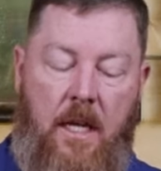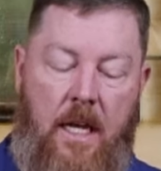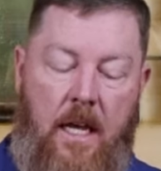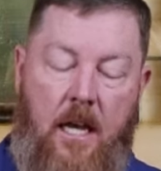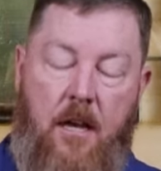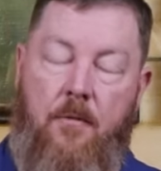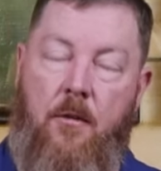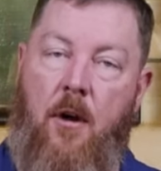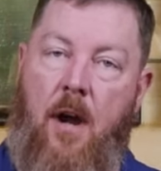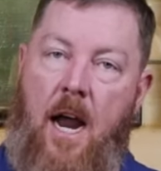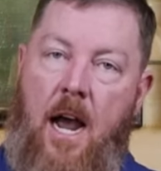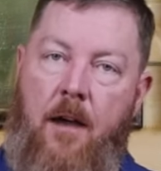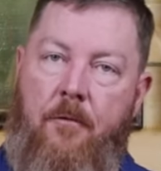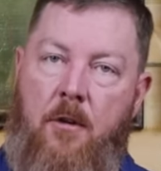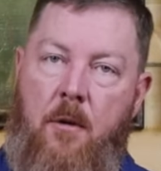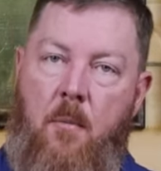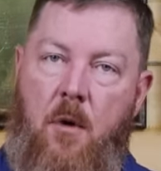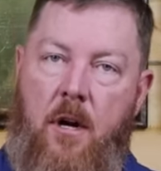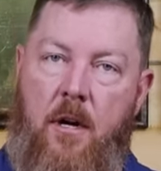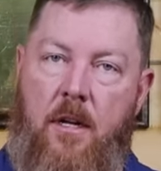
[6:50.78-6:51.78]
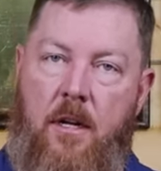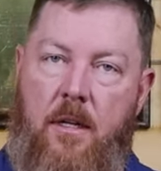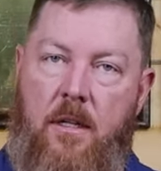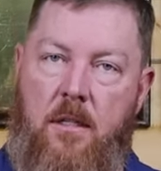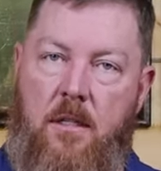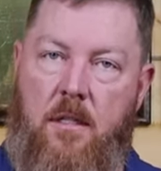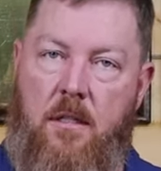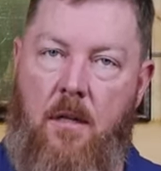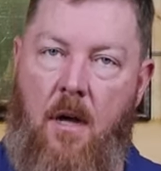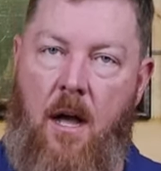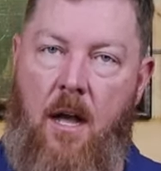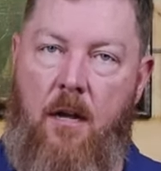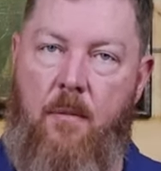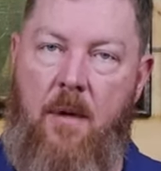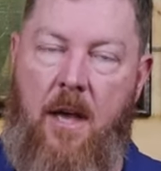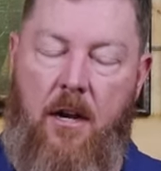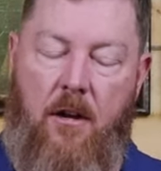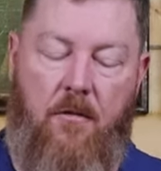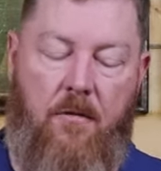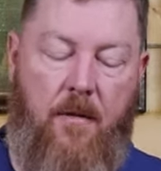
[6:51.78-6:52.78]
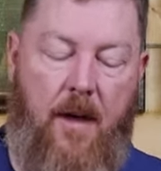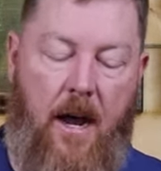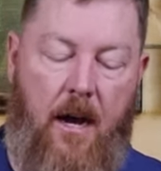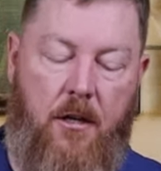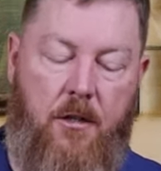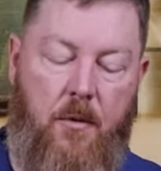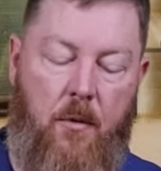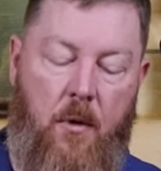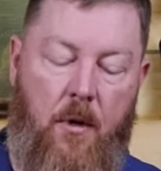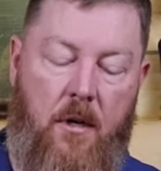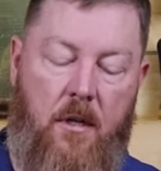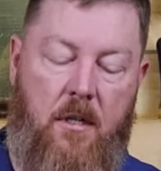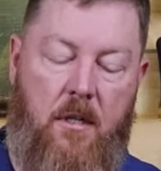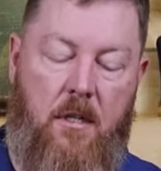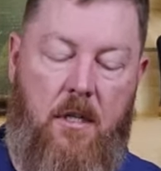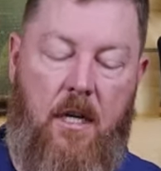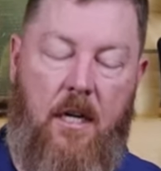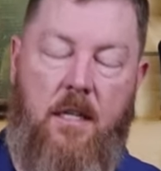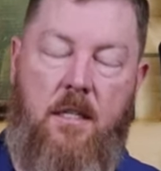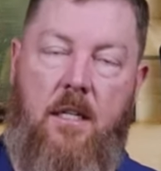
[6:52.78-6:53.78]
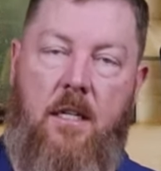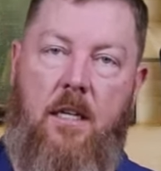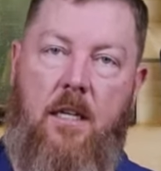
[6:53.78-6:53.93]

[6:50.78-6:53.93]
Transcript: if your aftermarket stock manufacturer doesn't